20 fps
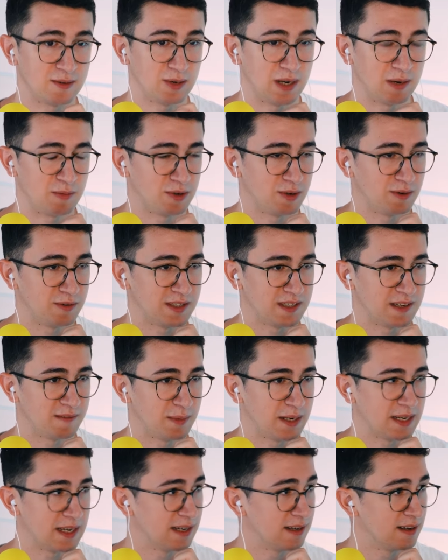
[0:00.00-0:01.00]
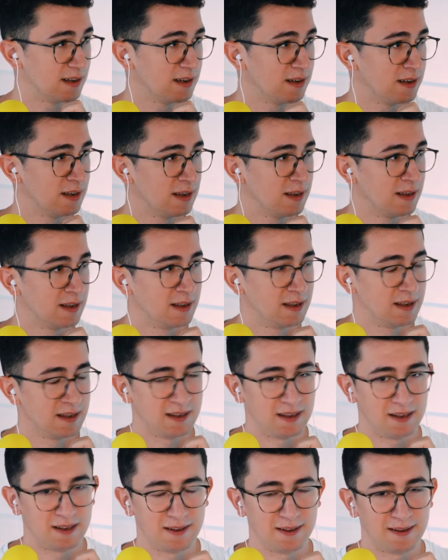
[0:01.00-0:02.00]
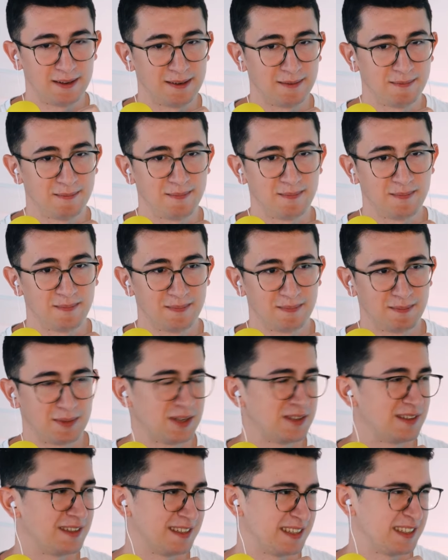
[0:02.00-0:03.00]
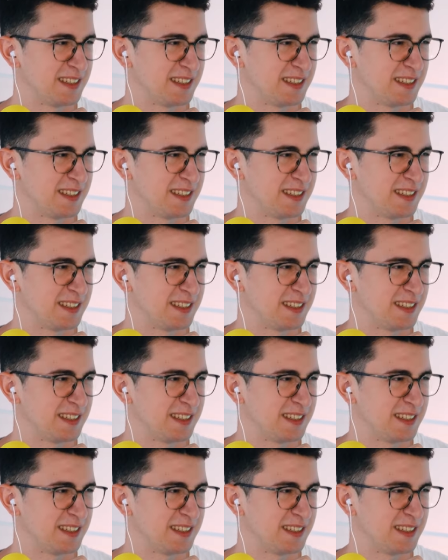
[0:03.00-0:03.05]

I would always have my Kindle because